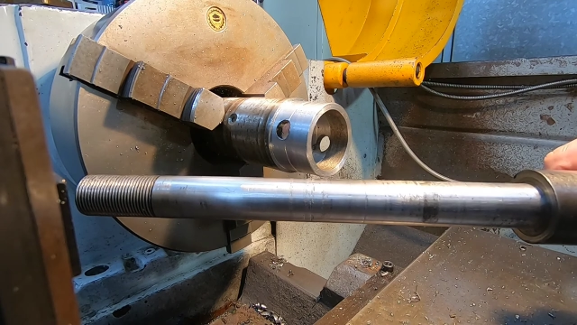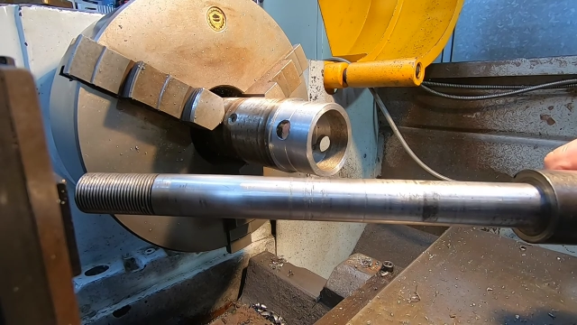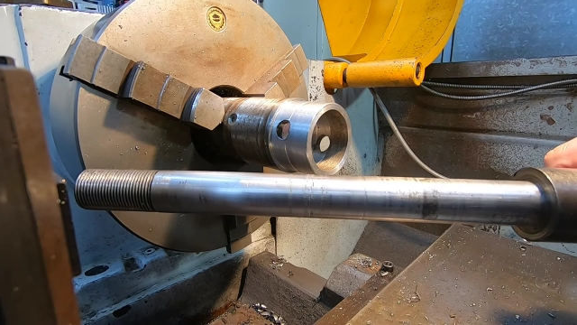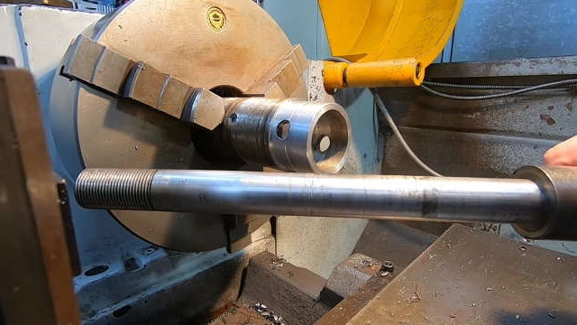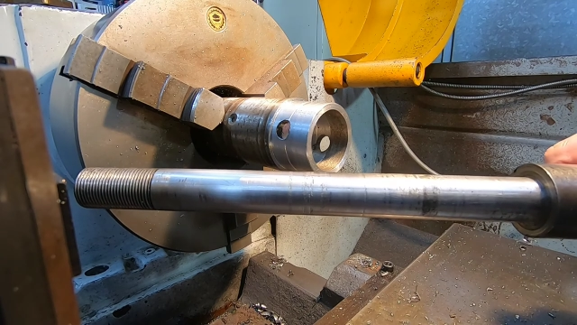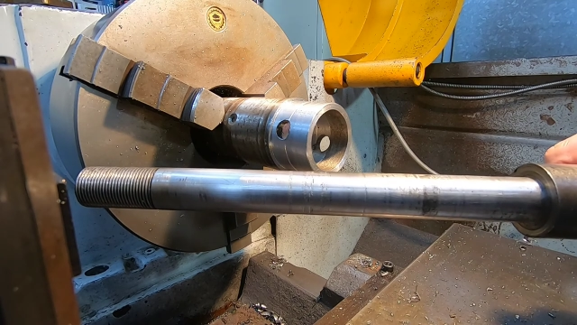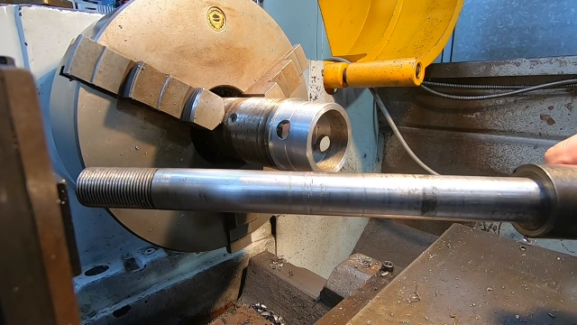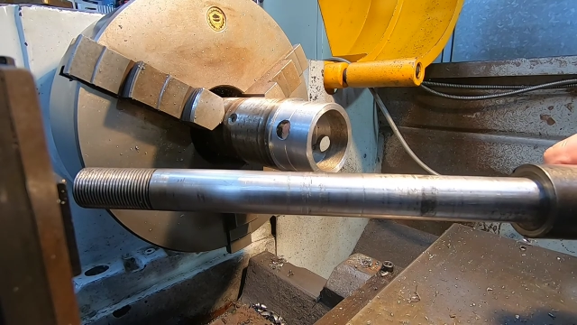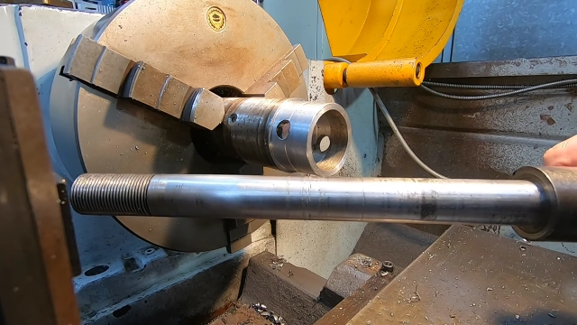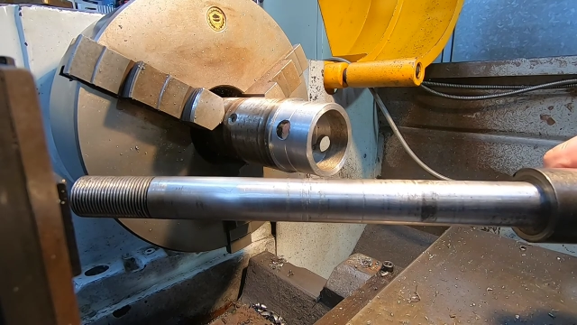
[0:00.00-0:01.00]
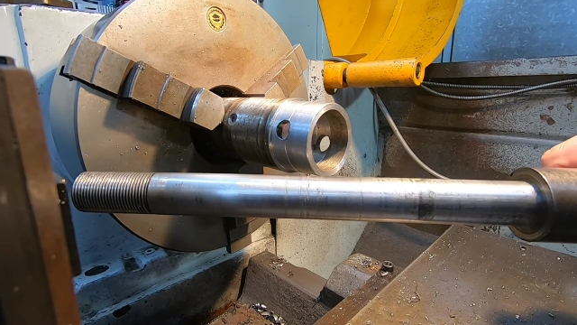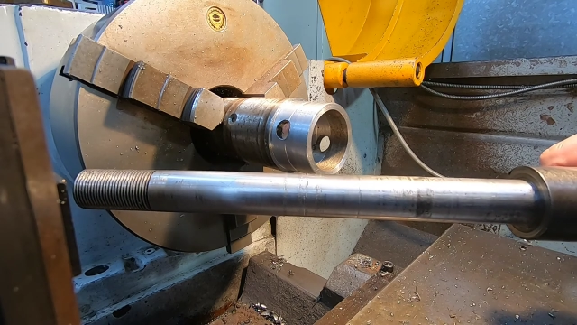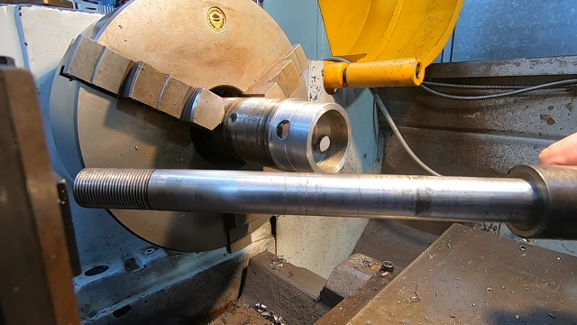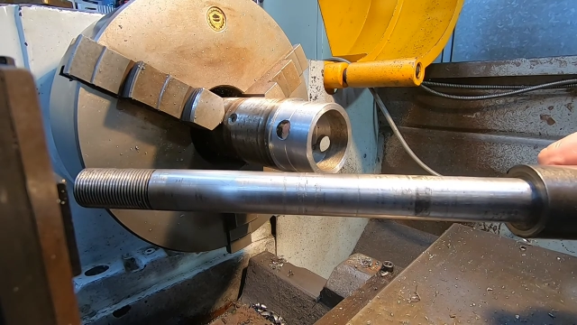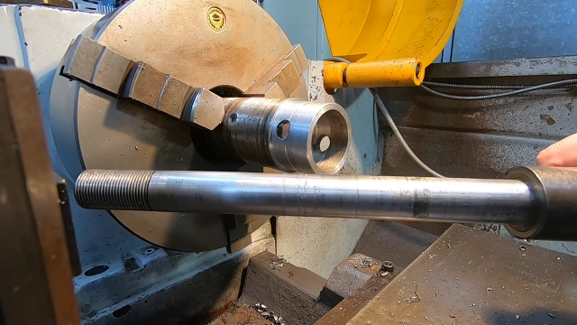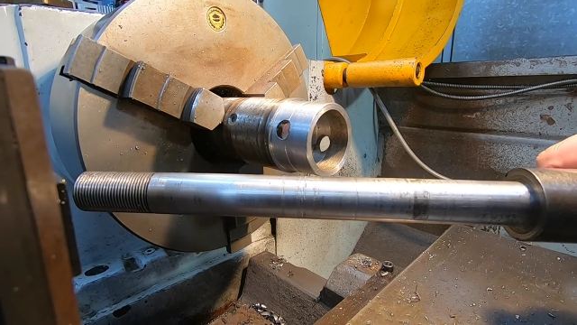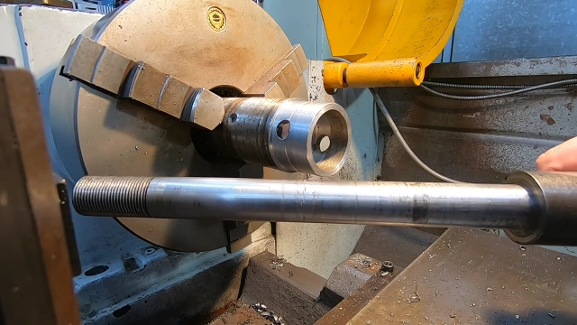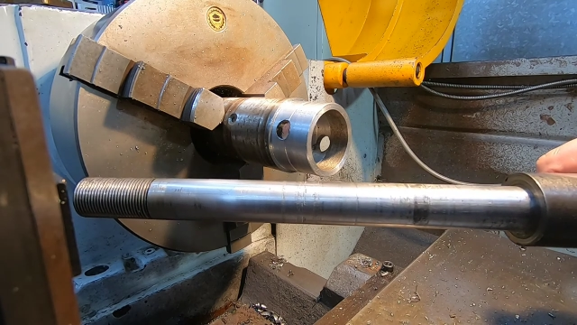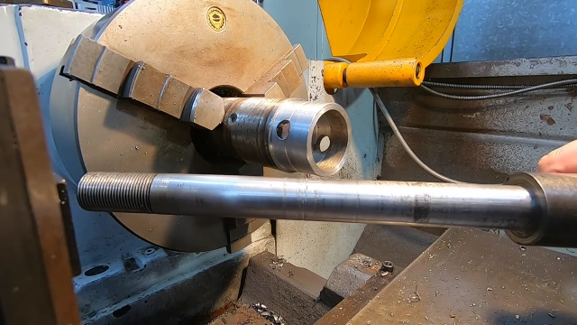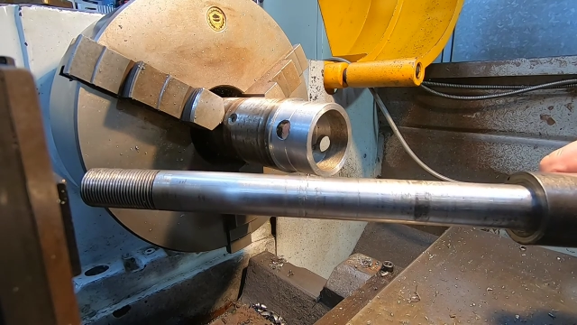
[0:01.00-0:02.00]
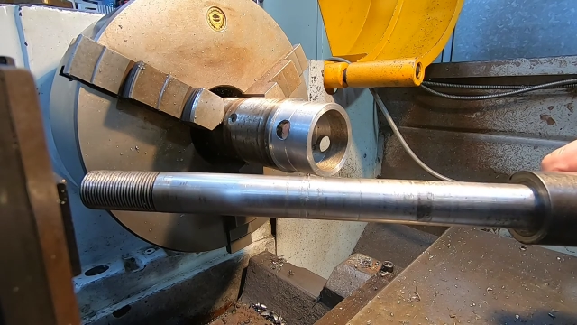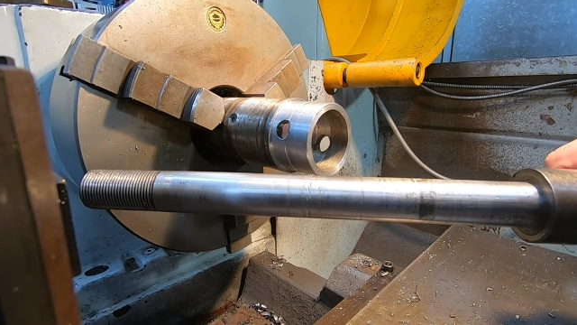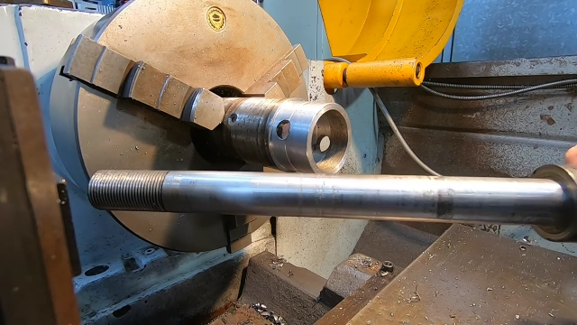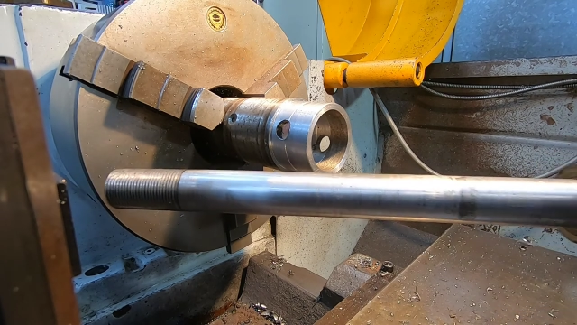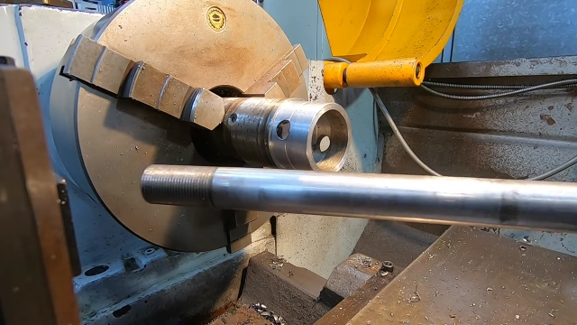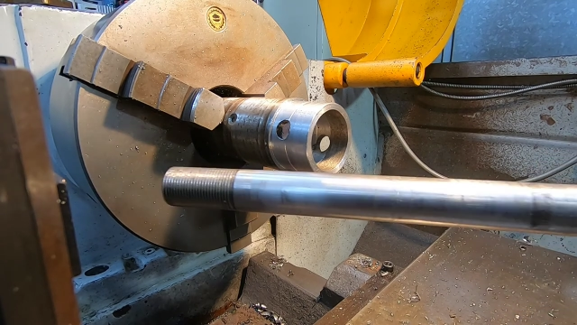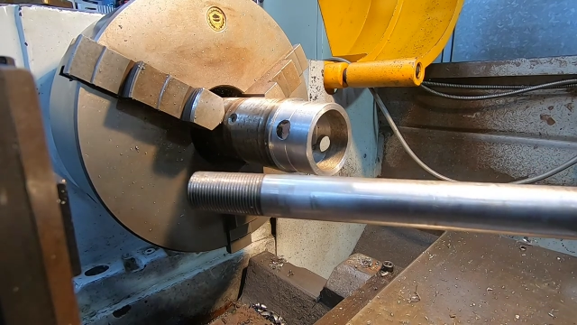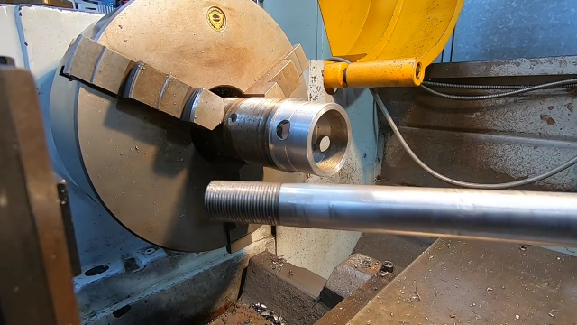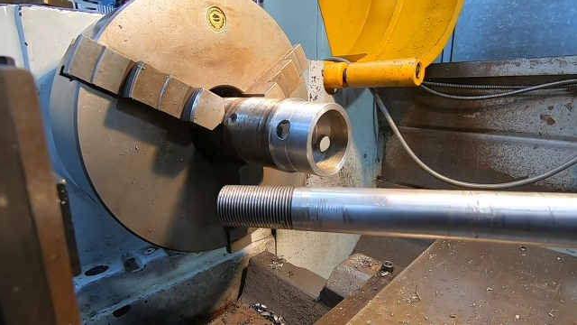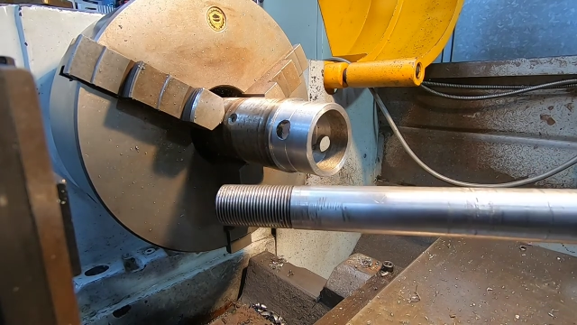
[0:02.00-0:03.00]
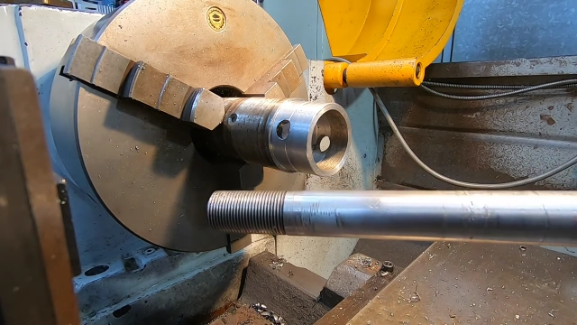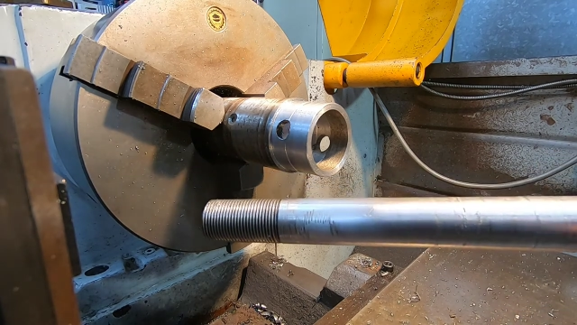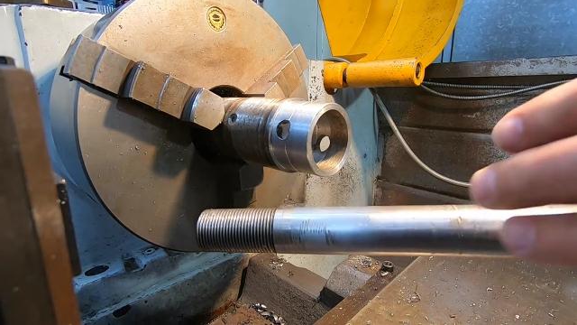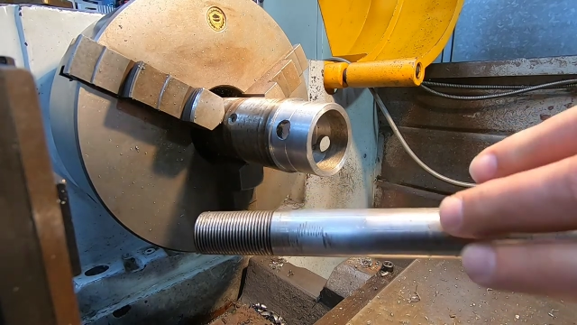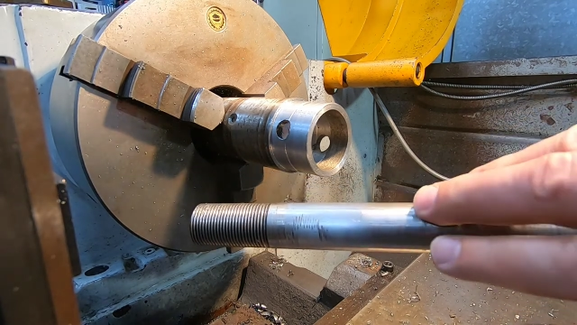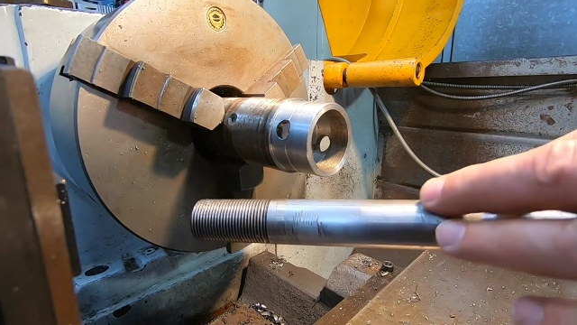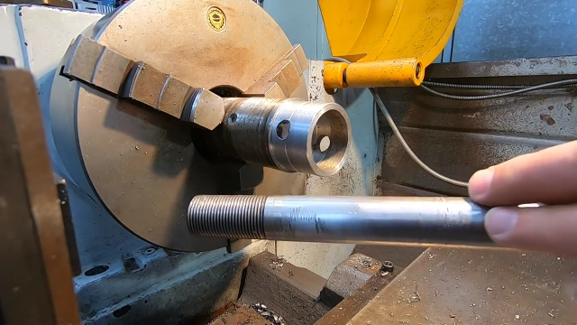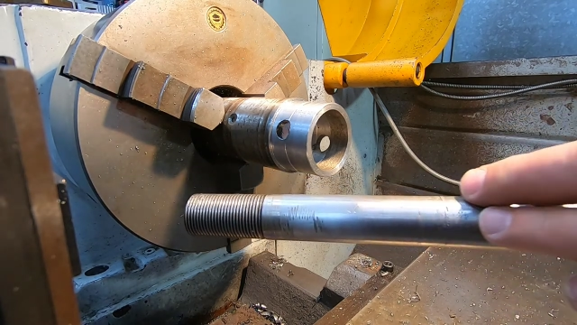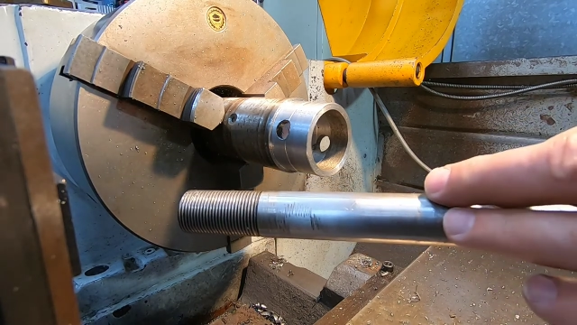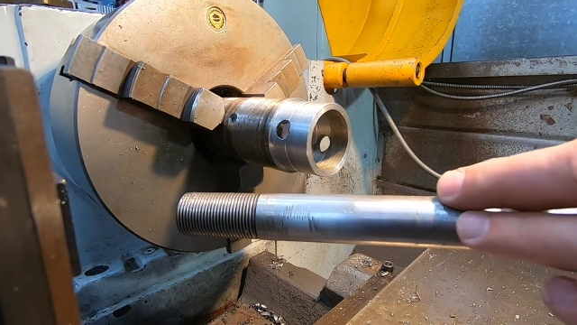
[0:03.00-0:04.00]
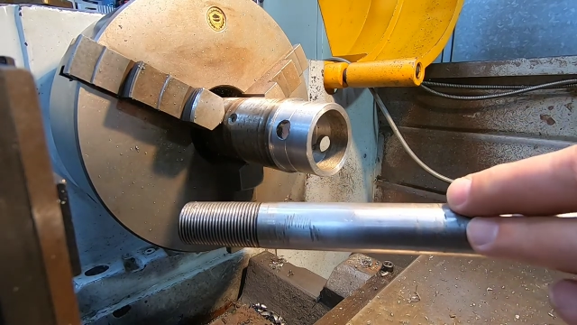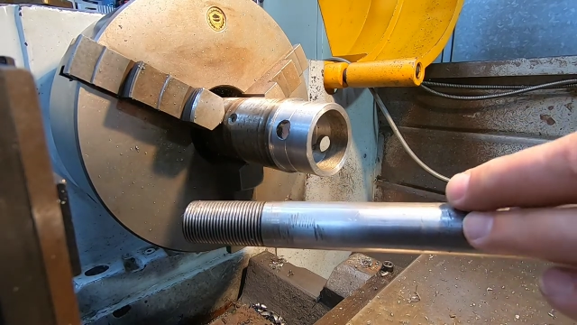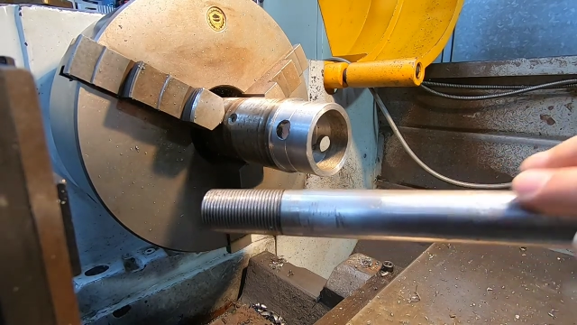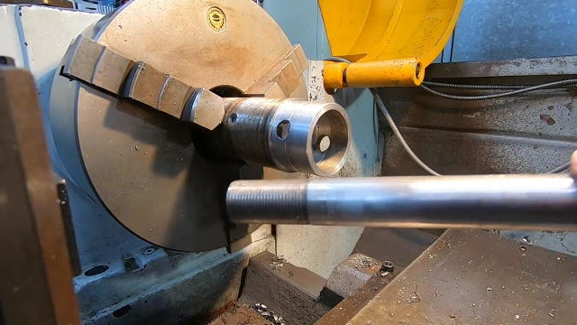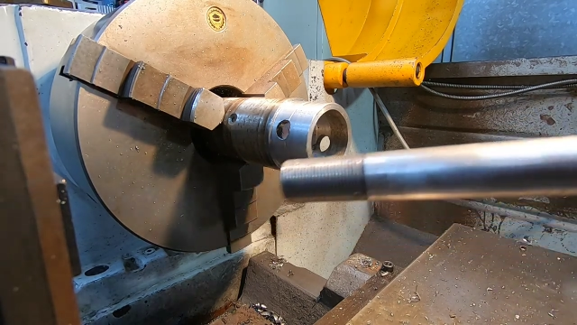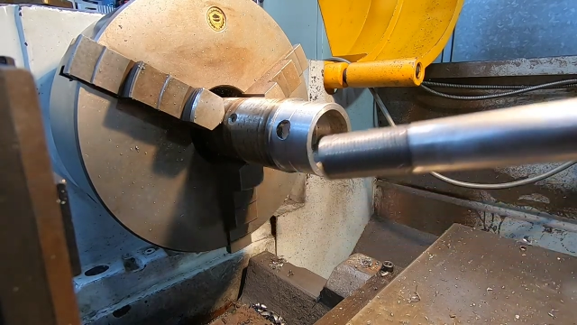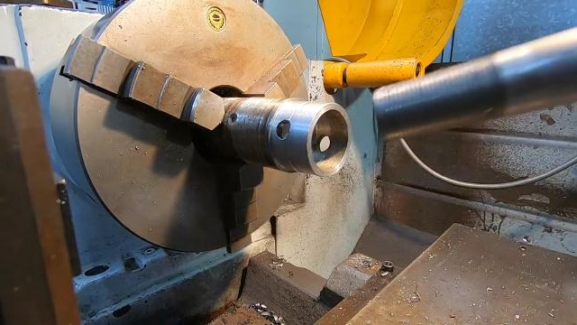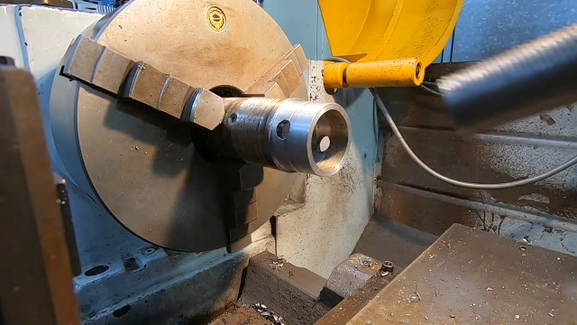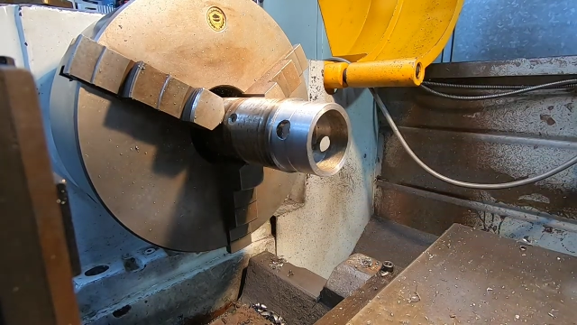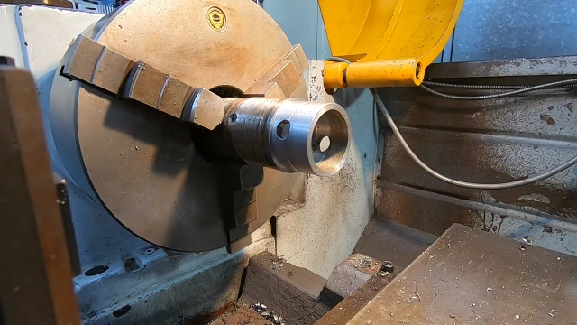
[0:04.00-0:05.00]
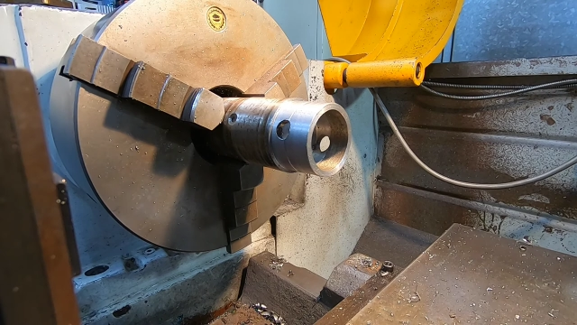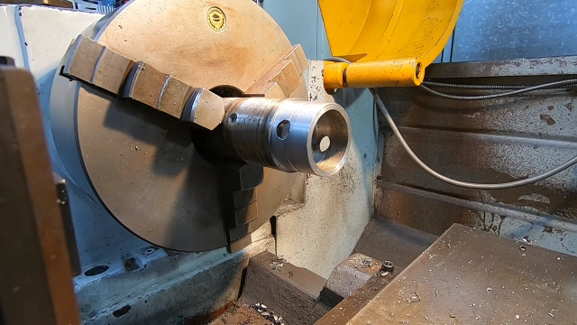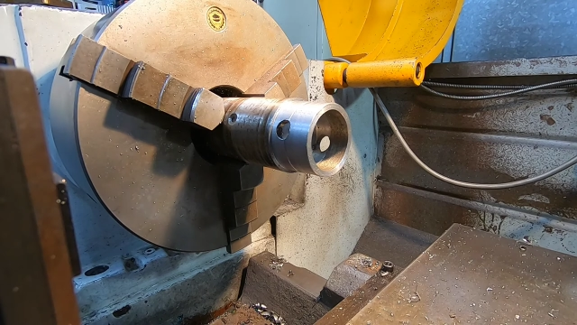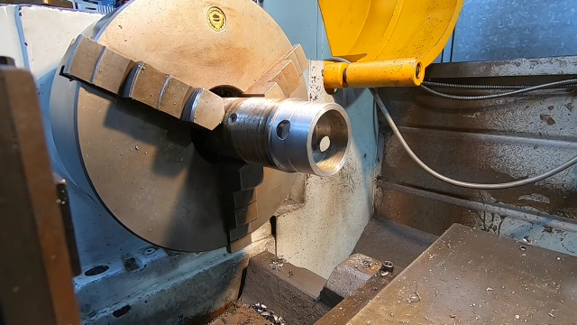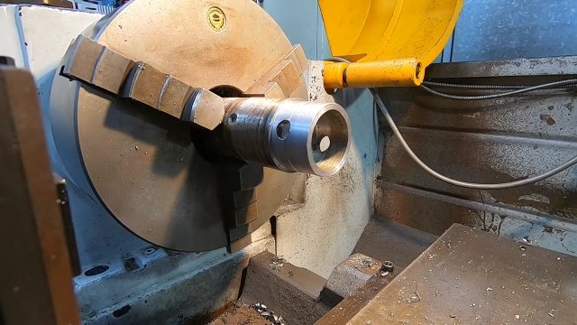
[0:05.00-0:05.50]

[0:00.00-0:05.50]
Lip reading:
Nobody's mouth can be seen.